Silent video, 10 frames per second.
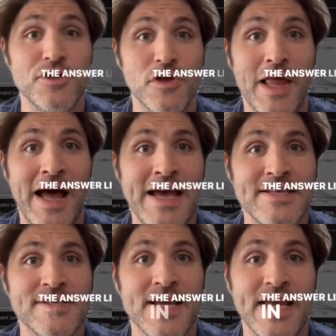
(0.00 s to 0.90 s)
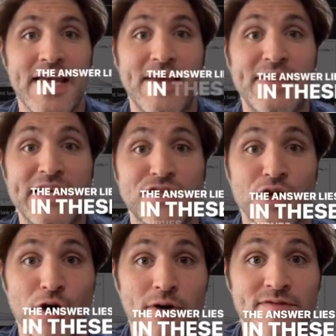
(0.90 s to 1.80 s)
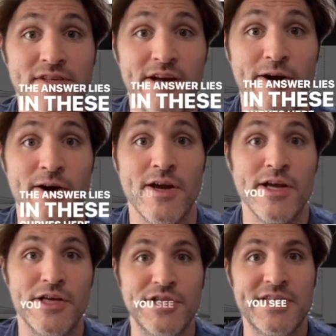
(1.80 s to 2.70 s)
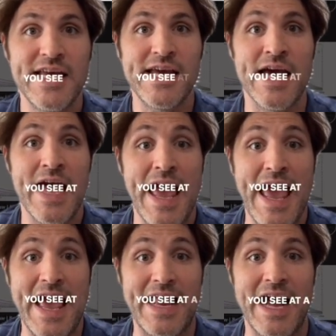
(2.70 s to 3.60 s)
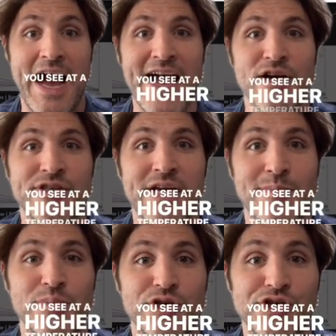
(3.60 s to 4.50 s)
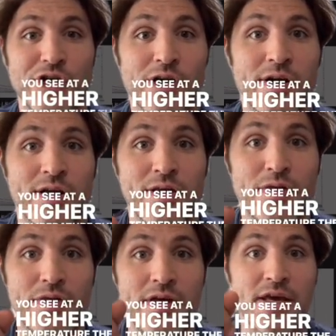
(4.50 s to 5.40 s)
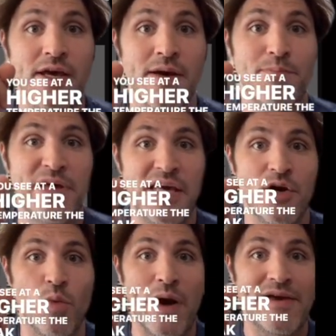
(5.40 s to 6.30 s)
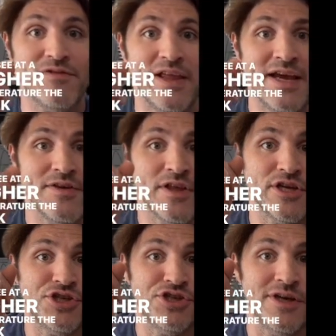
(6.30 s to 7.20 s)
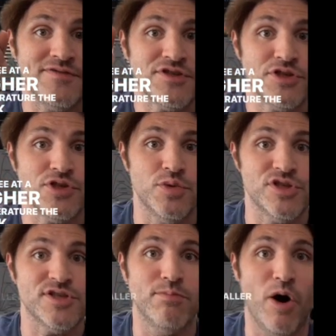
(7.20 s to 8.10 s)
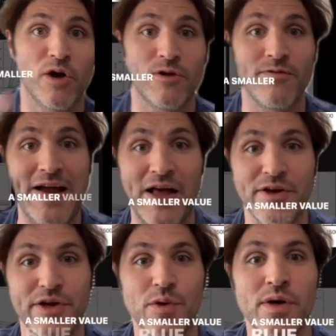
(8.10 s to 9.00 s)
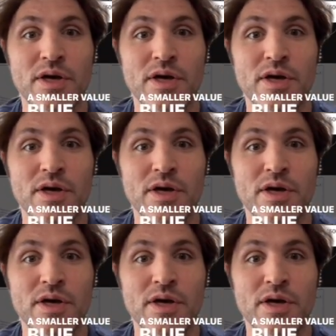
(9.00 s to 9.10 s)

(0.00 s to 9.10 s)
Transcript: lies in these curves here. You see, at a higher temperature, the peak wavelength shifts to a smaller value.